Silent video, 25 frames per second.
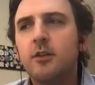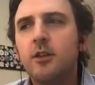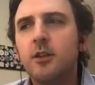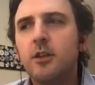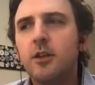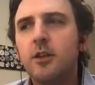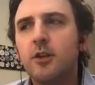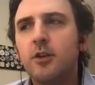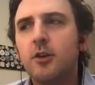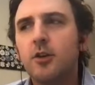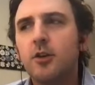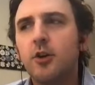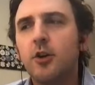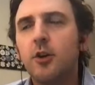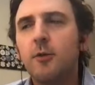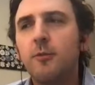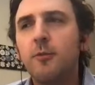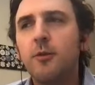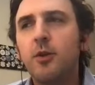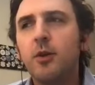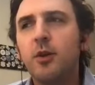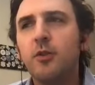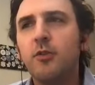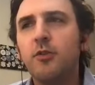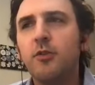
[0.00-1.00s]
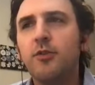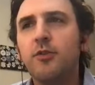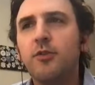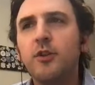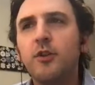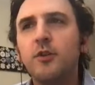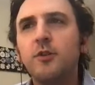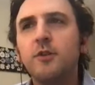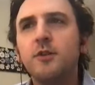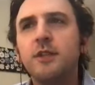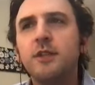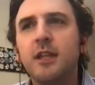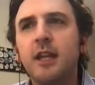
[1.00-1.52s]
the Curb Your
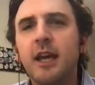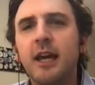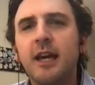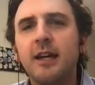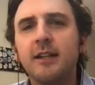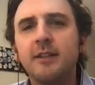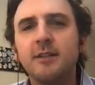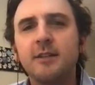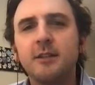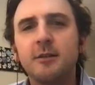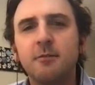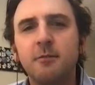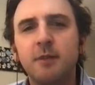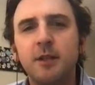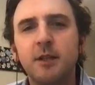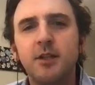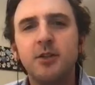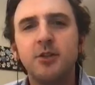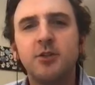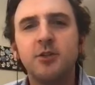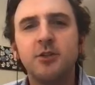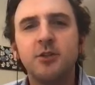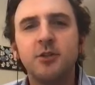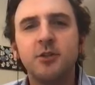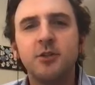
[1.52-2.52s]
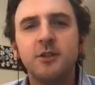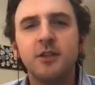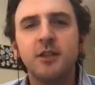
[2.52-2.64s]
Enthusiasm ish